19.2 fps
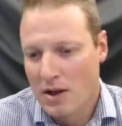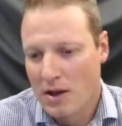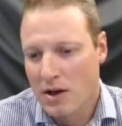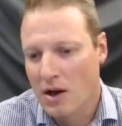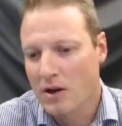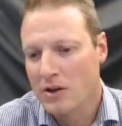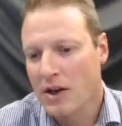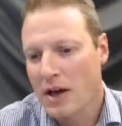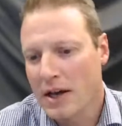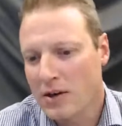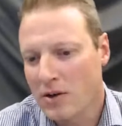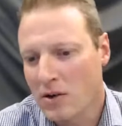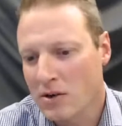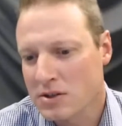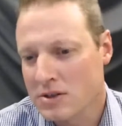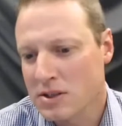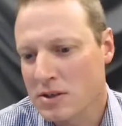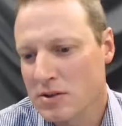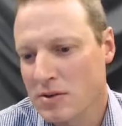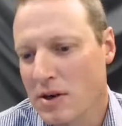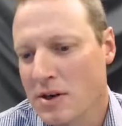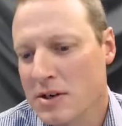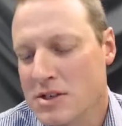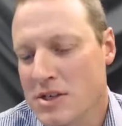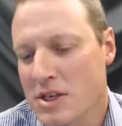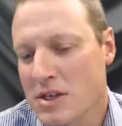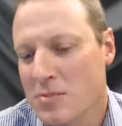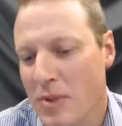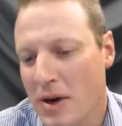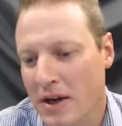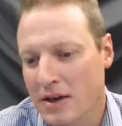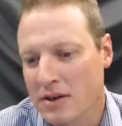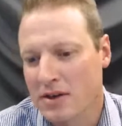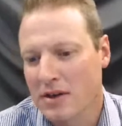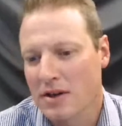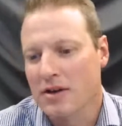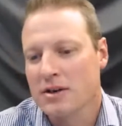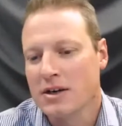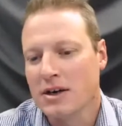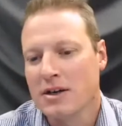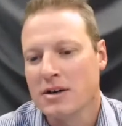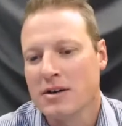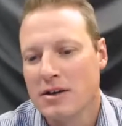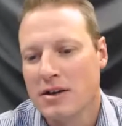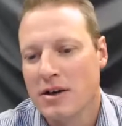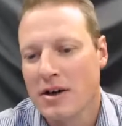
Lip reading: Oh, Diane asked Receipt Bank. Okay.